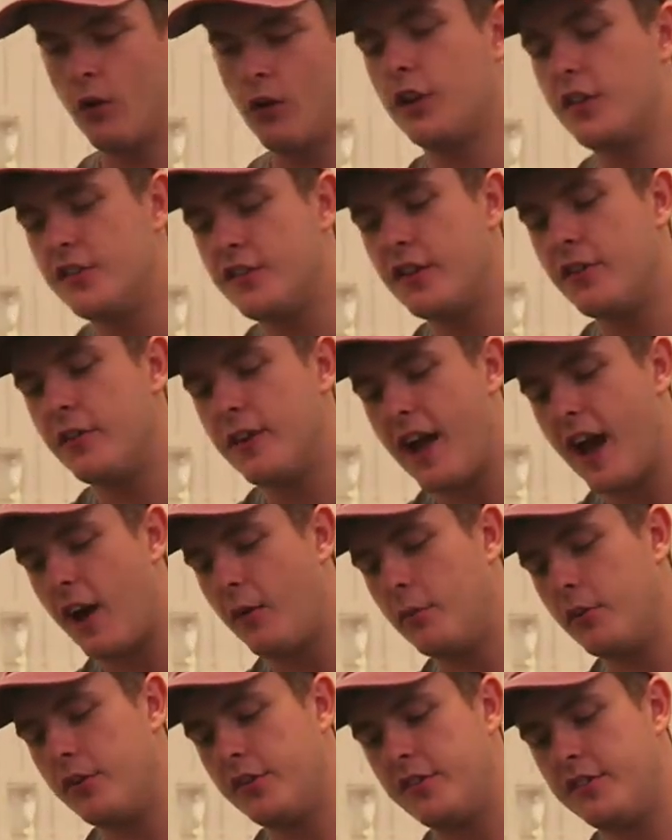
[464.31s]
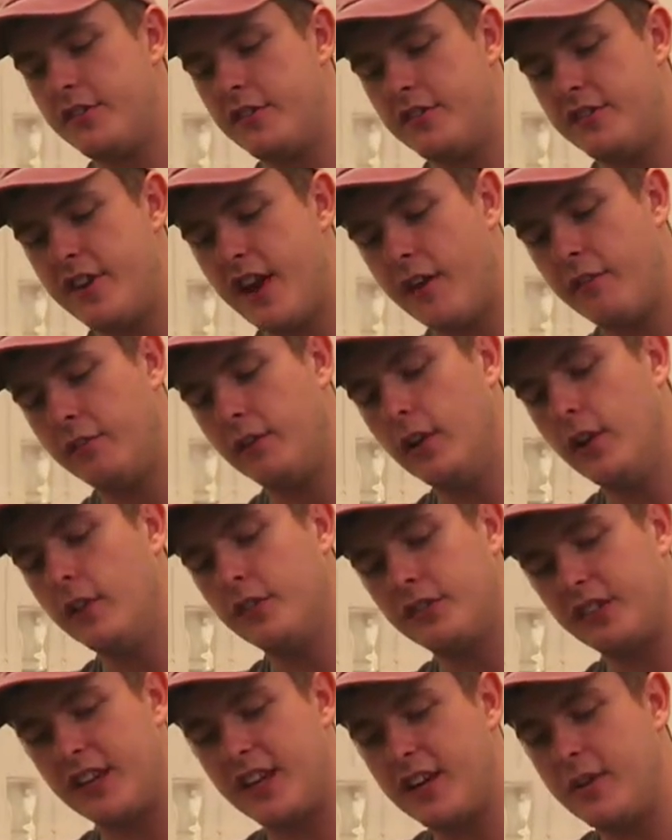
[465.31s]
Considering how much Jeff
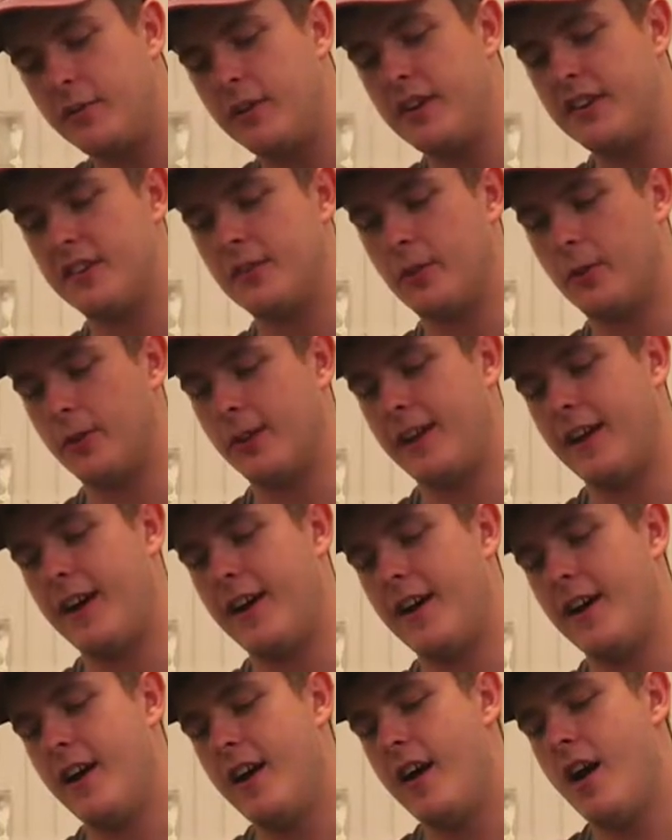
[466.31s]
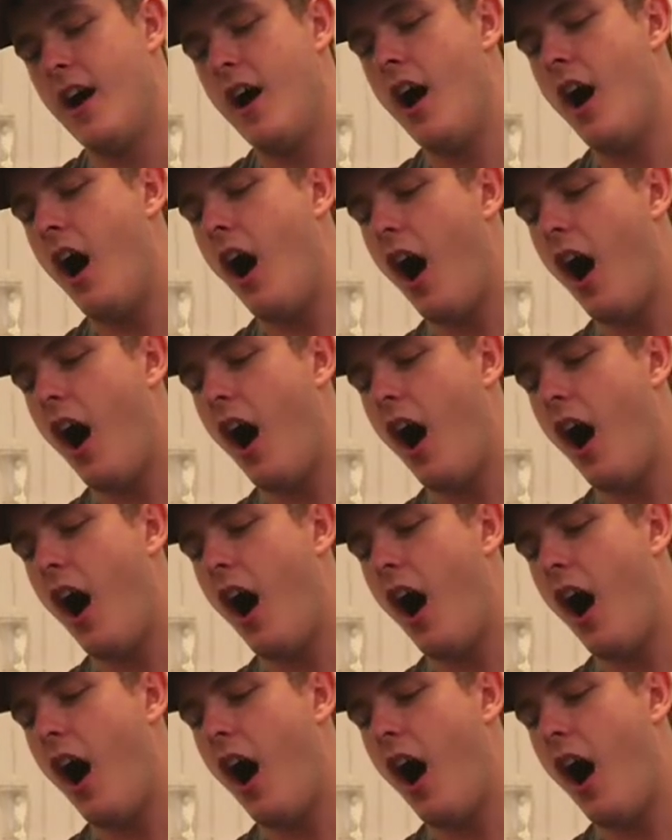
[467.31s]
loves kiwis and all that,